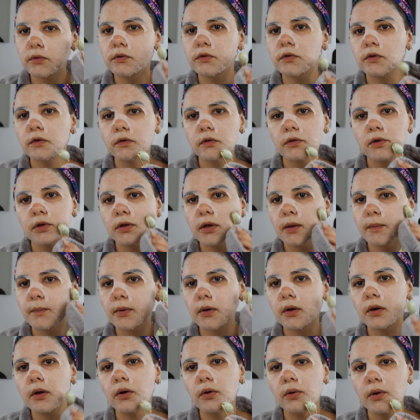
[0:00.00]
to just keep
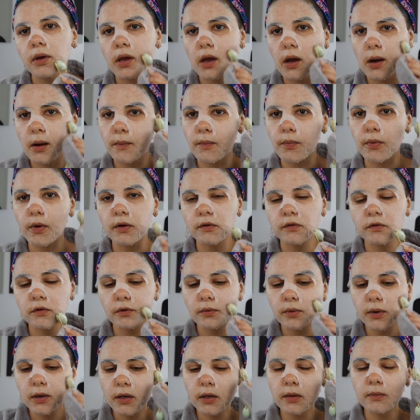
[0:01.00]
going upward.
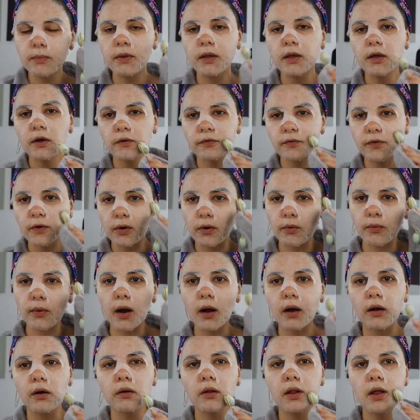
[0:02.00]
So we're gonna be here for a
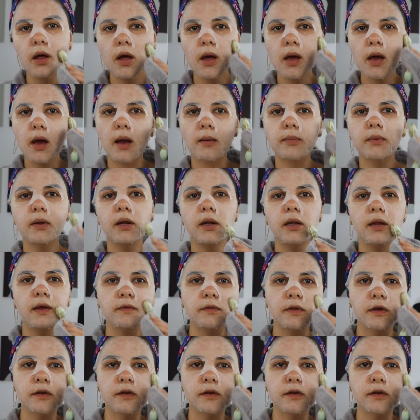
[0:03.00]
while. I'm gonna leave